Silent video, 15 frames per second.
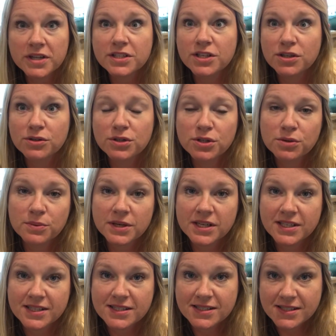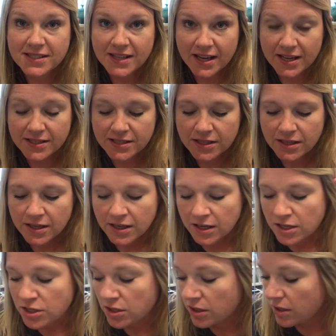do you do when it doesn't set?
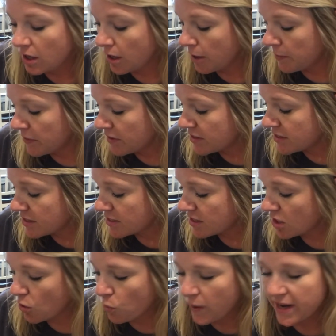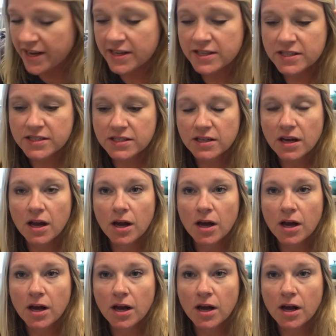This isn't a waste.